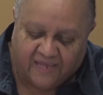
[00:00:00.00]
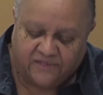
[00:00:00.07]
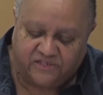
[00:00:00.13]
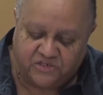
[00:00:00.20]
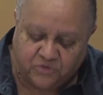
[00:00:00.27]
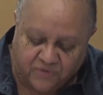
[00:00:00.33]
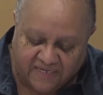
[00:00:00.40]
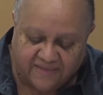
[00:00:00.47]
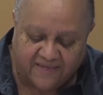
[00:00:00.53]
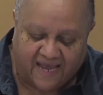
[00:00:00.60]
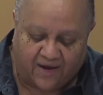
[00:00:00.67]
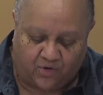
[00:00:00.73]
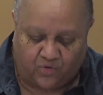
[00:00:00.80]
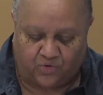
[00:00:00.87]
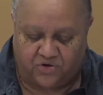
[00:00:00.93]
Doing
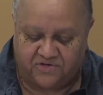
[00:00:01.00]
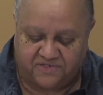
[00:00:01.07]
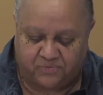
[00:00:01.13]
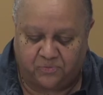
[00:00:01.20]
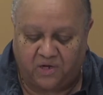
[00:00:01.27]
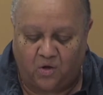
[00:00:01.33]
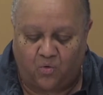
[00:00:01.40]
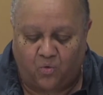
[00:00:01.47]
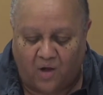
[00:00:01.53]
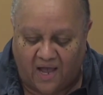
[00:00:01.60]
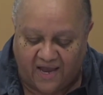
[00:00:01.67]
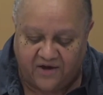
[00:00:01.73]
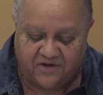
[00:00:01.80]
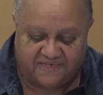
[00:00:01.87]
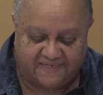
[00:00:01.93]
that course
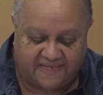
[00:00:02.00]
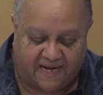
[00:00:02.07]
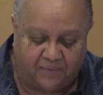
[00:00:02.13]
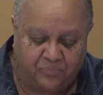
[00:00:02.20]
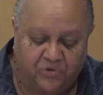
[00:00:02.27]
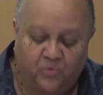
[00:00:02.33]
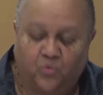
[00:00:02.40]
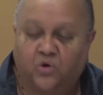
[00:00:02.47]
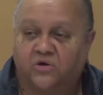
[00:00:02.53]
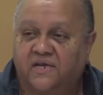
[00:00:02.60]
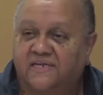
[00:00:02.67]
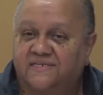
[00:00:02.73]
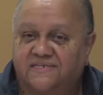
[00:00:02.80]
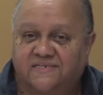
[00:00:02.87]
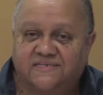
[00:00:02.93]
requires that I put work
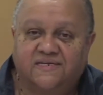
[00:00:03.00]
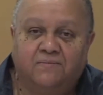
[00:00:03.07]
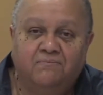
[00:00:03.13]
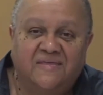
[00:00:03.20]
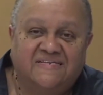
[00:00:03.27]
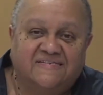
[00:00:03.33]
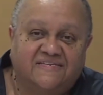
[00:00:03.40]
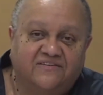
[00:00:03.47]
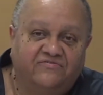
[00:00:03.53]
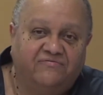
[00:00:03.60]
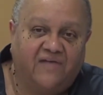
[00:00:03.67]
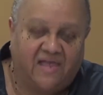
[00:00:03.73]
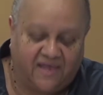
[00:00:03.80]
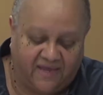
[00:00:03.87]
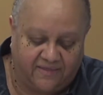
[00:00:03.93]
into
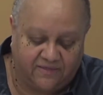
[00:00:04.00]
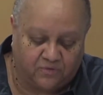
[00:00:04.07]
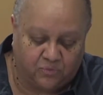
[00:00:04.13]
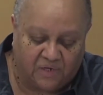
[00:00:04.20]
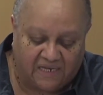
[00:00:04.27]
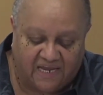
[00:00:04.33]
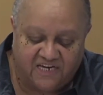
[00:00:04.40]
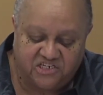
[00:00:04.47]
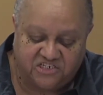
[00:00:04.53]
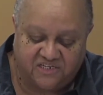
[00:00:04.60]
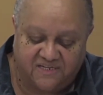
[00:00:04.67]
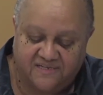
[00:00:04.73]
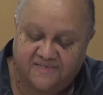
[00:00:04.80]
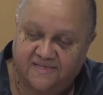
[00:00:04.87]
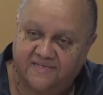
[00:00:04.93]
demystifying the
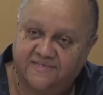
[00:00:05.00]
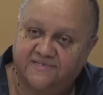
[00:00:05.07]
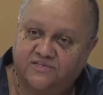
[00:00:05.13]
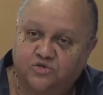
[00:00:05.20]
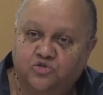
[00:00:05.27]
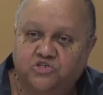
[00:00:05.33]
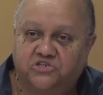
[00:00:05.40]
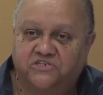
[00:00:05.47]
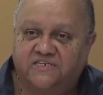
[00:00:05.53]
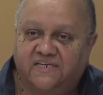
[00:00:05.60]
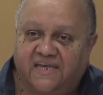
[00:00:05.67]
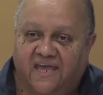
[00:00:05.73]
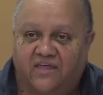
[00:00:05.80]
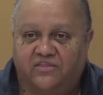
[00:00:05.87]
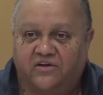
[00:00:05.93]
relations that suture
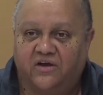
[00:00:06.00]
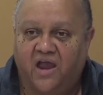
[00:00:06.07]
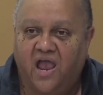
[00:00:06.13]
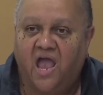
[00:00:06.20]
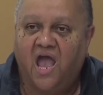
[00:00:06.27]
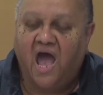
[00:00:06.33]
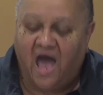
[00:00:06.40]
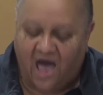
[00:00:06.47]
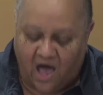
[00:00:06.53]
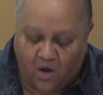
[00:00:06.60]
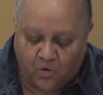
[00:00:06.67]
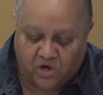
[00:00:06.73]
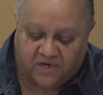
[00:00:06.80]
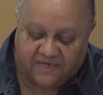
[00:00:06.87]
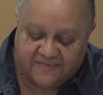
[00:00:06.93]
together
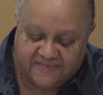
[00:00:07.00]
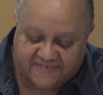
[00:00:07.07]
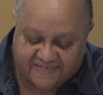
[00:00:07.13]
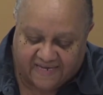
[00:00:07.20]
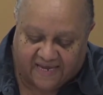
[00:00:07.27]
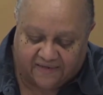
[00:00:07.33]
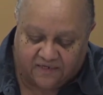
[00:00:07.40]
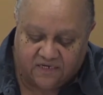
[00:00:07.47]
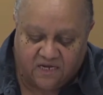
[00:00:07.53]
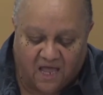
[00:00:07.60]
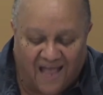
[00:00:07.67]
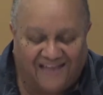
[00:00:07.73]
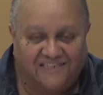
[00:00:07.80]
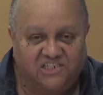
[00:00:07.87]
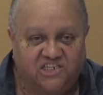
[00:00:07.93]
our consent
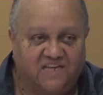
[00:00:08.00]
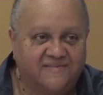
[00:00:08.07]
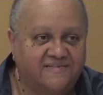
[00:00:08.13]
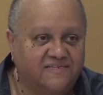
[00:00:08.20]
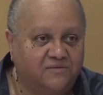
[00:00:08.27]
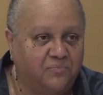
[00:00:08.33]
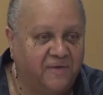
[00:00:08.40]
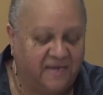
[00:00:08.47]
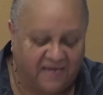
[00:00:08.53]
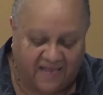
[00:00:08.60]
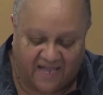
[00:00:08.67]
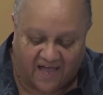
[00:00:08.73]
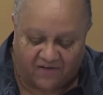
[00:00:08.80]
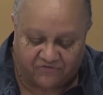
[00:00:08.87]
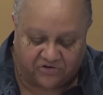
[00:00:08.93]
not just to being
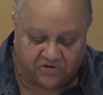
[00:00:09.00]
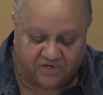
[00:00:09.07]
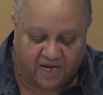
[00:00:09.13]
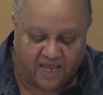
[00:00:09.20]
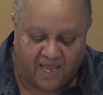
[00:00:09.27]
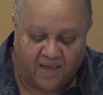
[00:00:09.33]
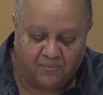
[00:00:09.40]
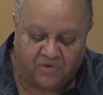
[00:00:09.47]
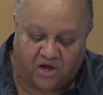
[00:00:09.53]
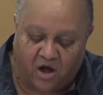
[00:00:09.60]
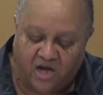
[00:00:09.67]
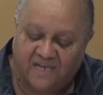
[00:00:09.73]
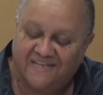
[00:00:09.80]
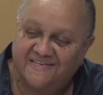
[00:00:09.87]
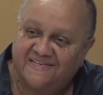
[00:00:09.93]
governed, but
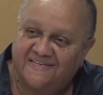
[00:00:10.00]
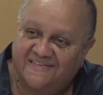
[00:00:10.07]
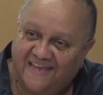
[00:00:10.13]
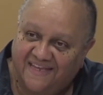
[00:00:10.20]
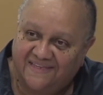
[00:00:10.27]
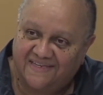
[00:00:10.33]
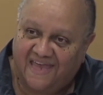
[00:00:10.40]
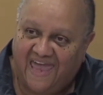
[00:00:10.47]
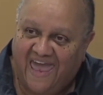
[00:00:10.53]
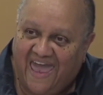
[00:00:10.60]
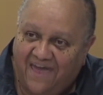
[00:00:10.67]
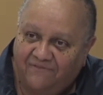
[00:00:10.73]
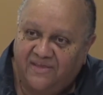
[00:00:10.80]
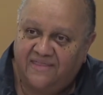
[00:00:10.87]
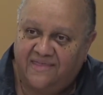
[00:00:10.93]
our consent to
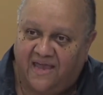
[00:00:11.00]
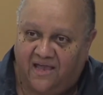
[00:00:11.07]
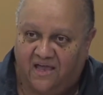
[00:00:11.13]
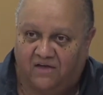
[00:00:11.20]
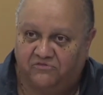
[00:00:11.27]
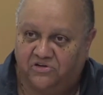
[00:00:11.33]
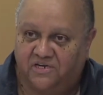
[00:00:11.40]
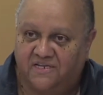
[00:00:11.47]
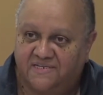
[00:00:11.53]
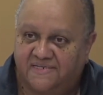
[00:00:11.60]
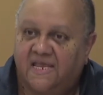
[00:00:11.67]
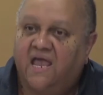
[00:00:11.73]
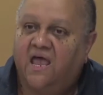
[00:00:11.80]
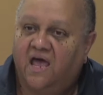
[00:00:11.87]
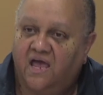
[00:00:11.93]
having that governance
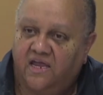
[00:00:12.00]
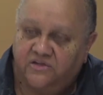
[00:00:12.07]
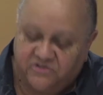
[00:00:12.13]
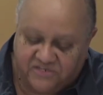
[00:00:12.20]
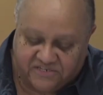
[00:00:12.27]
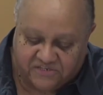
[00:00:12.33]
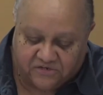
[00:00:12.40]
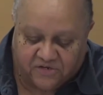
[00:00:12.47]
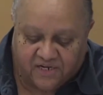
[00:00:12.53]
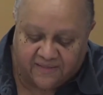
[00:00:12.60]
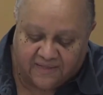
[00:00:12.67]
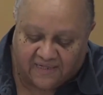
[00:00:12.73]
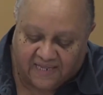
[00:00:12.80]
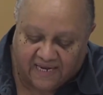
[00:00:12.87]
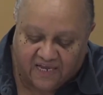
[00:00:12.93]
understood in
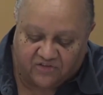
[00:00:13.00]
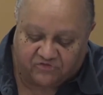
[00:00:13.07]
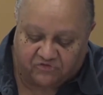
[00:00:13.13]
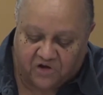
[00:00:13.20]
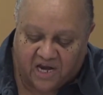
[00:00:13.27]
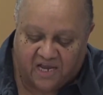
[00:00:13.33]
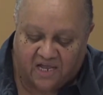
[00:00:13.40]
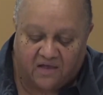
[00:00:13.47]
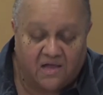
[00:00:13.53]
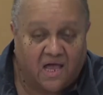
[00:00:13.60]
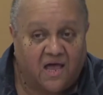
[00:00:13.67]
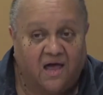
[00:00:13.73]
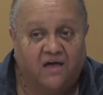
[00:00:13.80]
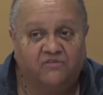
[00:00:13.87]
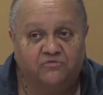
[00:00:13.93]
the lingua franca
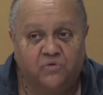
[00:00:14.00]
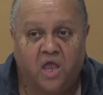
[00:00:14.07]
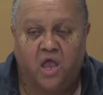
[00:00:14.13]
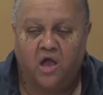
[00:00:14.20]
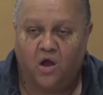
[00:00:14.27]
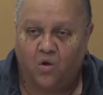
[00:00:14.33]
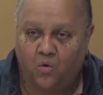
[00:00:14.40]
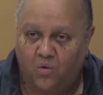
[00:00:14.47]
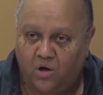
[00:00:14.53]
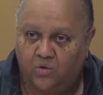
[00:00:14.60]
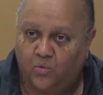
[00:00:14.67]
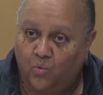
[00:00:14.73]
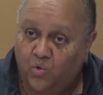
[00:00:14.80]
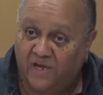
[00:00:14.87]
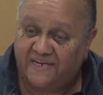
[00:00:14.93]
of,
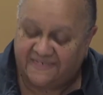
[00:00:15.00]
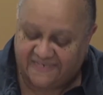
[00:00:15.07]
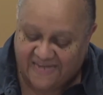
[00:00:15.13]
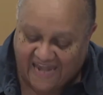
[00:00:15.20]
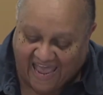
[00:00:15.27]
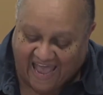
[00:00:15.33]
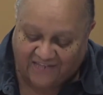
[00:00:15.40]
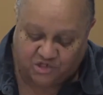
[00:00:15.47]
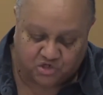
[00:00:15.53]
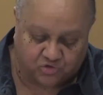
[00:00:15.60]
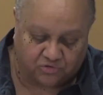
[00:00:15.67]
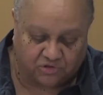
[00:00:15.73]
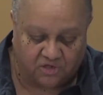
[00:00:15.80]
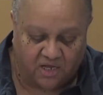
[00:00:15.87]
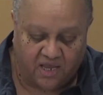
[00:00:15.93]
quote, what is
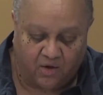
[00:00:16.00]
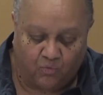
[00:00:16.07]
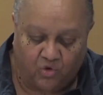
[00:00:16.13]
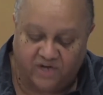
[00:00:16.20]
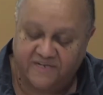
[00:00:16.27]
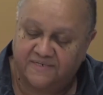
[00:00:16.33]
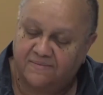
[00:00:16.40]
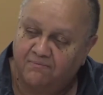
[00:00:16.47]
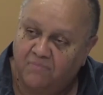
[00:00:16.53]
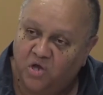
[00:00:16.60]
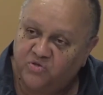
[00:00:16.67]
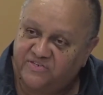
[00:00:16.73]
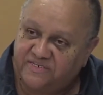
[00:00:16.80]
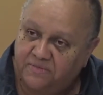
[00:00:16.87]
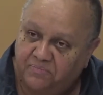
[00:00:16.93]
natural, what is
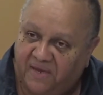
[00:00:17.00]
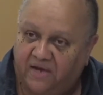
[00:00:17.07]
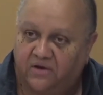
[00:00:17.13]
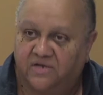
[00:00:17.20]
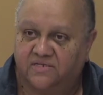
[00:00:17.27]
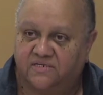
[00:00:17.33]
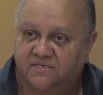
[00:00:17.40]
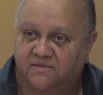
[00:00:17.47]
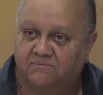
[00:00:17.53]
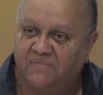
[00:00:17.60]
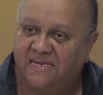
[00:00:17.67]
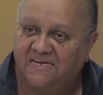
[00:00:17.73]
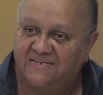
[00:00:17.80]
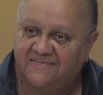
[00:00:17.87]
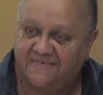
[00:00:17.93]
most apparent to the
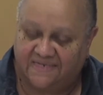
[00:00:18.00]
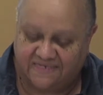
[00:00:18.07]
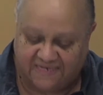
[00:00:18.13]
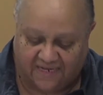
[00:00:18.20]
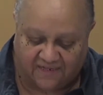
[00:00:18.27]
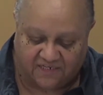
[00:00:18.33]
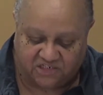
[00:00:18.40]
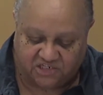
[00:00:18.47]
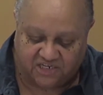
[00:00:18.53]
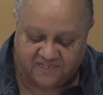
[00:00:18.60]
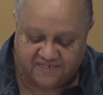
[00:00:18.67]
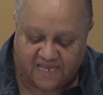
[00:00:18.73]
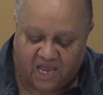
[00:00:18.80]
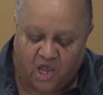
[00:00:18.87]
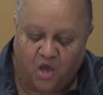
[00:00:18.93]
meanest intelligence,